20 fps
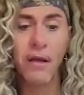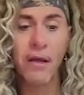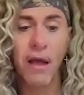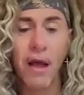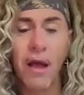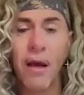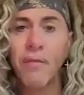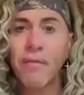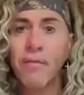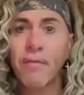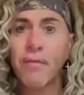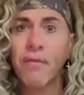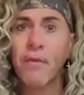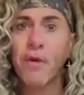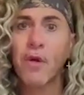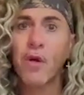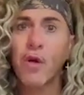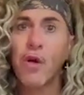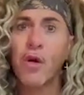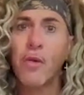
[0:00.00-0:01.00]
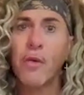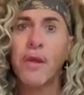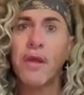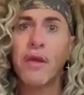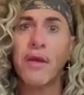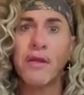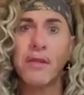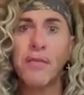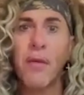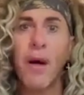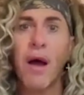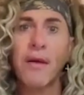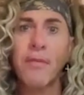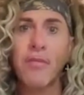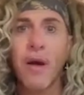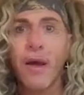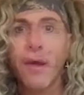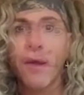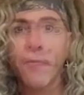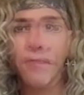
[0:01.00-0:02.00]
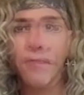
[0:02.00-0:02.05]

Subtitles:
Who were you inspired by?